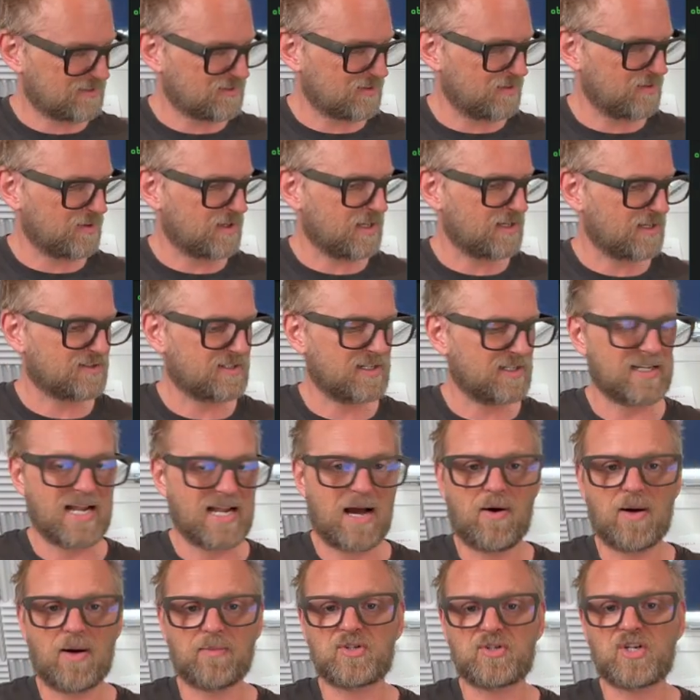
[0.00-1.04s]
So you can see
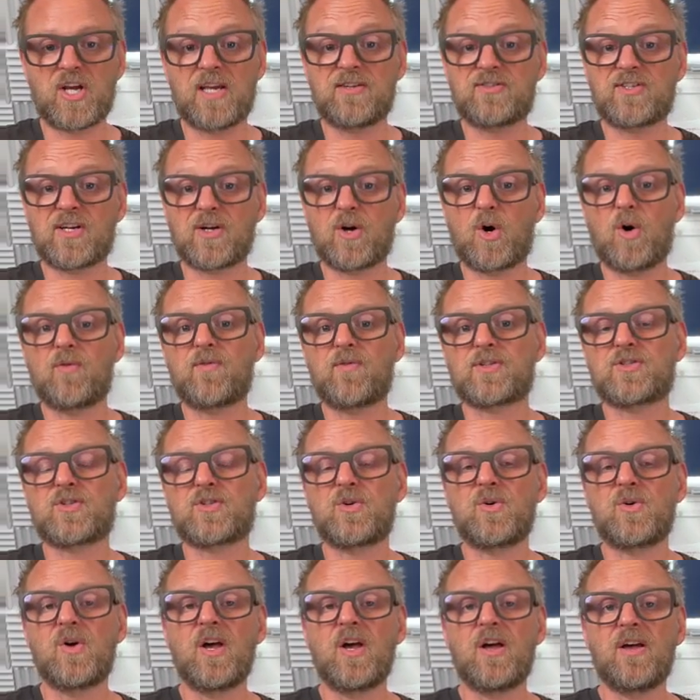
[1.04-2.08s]
now I'm changing over
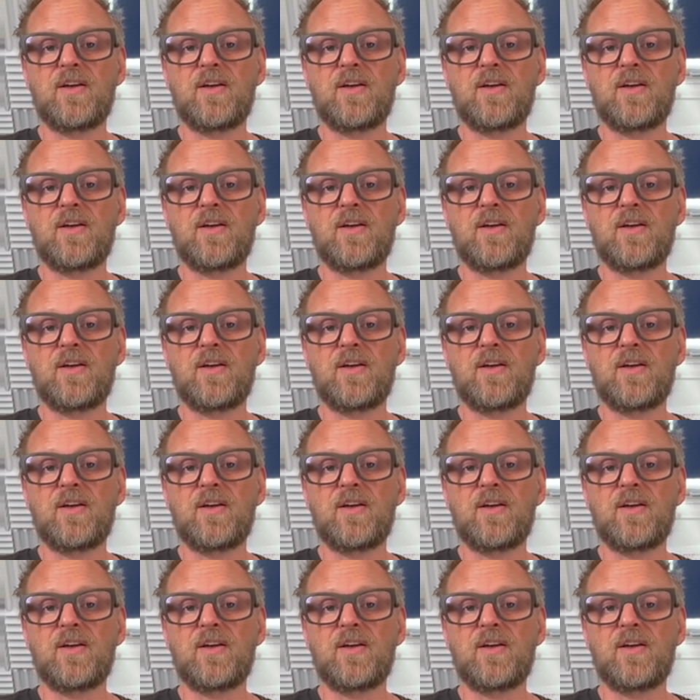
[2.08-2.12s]
to